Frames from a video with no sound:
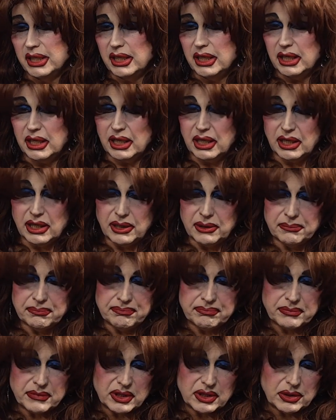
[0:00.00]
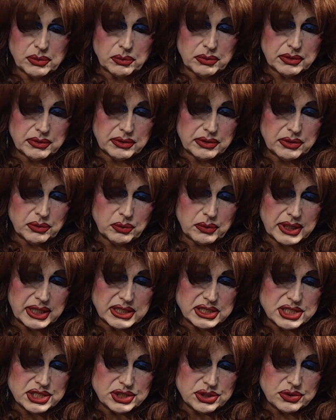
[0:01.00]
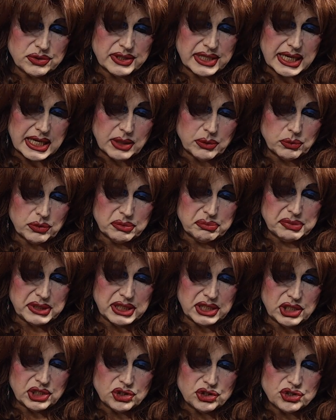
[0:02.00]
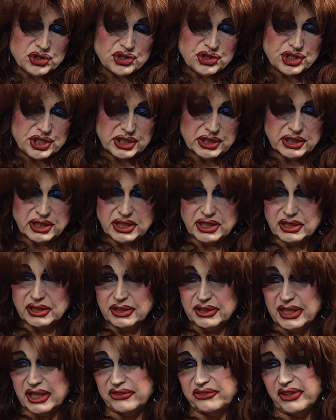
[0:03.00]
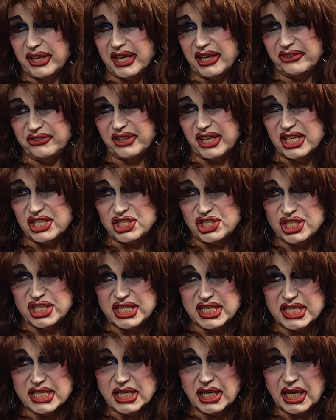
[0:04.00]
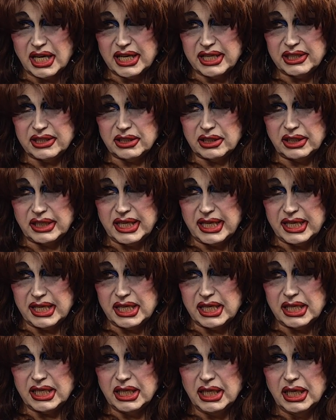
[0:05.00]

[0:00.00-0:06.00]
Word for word: Um, the, the way to do that would be Sheila, that's S-H-E-I-L-A,